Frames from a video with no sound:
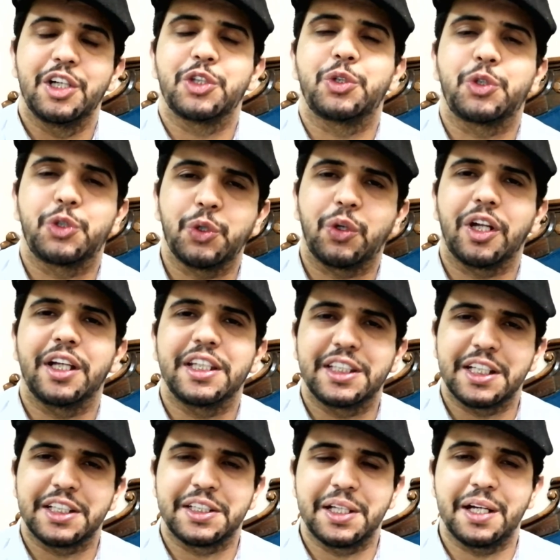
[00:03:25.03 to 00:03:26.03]
So shukran is
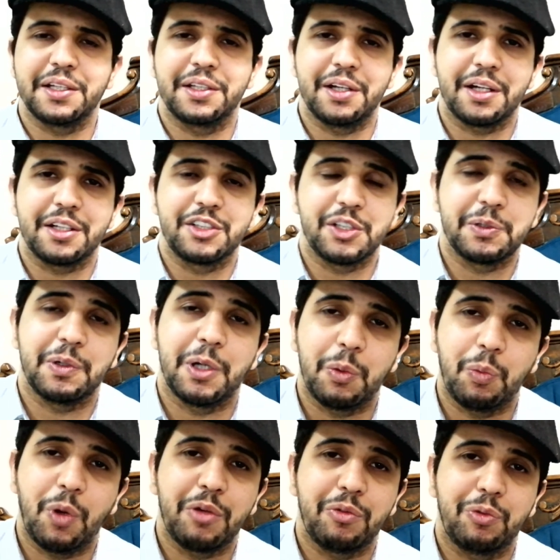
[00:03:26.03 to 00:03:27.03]
the standard
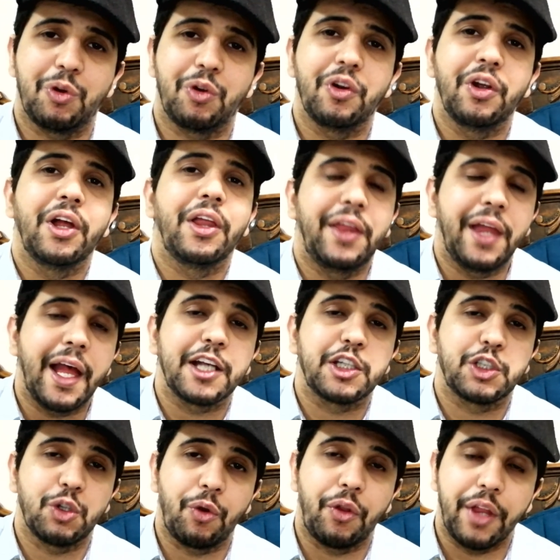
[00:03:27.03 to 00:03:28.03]
general one for
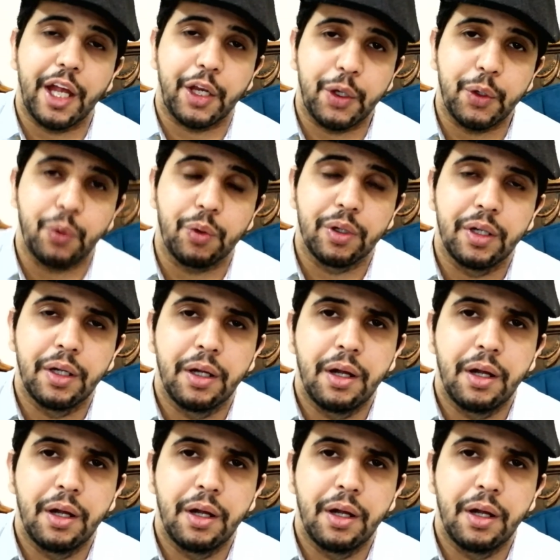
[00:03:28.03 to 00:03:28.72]
thanks or thank you.